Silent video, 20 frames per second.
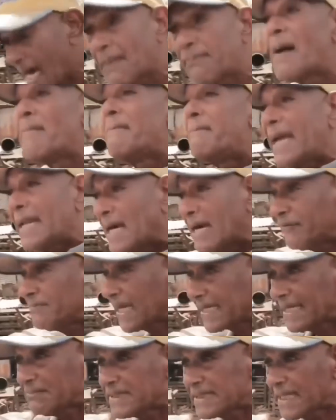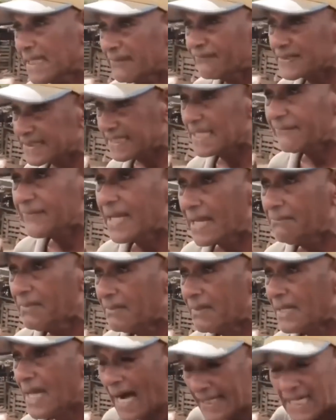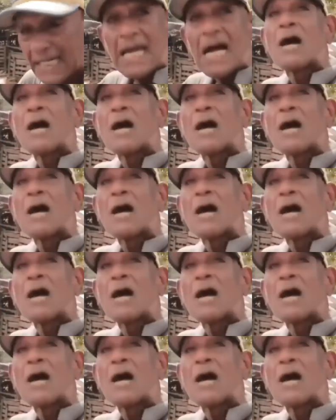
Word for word: gully water. You understand? And that